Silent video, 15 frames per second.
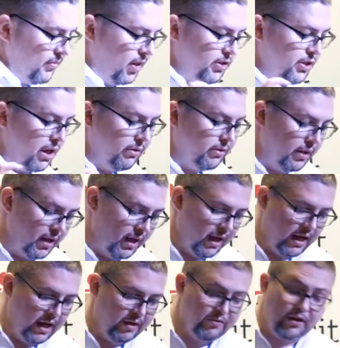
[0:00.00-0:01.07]
So
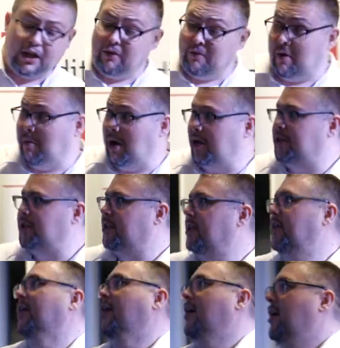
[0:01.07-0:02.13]
uh, thank you very much.
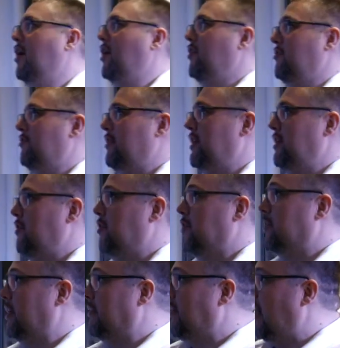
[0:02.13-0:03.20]
Hopefully you got
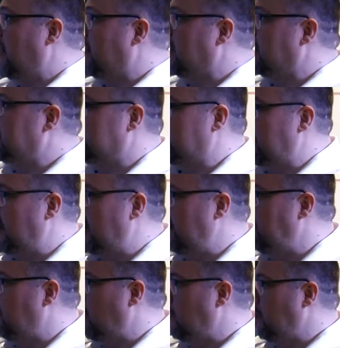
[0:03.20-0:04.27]
stuff out of this. Um,
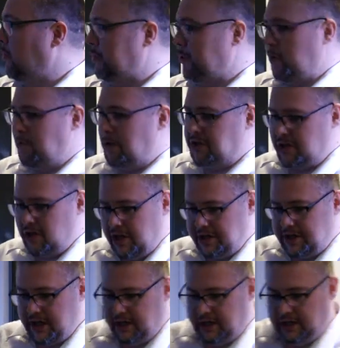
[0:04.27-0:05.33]
what I will do with my slide deck